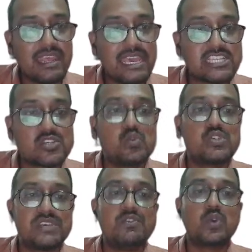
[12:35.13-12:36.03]
And
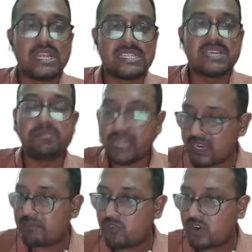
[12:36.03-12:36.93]
exclusive, you can say.
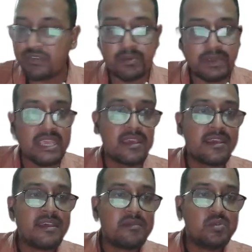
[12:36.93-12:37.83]
Better word will
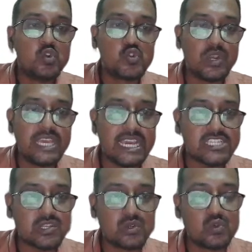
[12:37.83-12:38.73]
be mutually
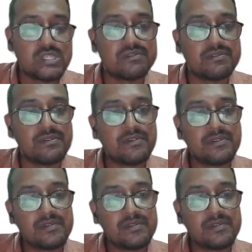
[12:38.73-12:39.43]
exclusive.